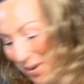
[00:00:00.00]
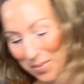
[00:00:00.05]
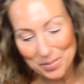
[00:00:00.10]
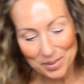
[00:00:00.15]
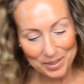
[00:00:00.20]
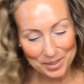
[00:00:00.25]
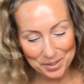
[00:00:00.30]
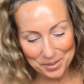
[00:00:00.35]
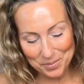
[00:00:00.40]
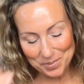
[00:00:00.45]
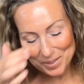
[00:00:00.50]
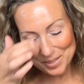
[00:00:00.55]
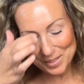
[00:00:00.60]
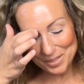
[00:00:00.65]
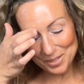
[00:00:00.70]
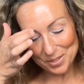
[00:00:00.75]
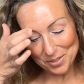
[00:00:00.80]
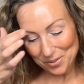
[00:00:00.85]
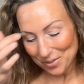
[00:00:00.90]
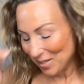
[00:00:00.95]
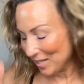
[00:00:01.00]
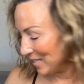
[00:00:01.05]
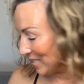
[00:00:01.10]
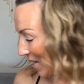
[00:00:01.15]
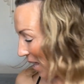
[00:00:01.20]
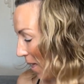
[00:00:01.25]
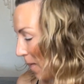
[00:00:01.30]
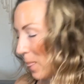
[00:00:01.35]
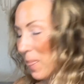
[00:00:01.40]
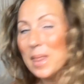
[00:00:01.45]
I'm a little bit disorganized.
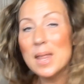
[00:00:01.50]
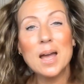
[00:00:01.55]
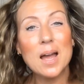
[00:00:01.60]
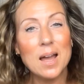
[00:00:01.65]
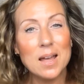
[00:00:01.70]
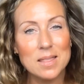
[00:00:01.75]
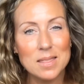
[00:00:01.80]
I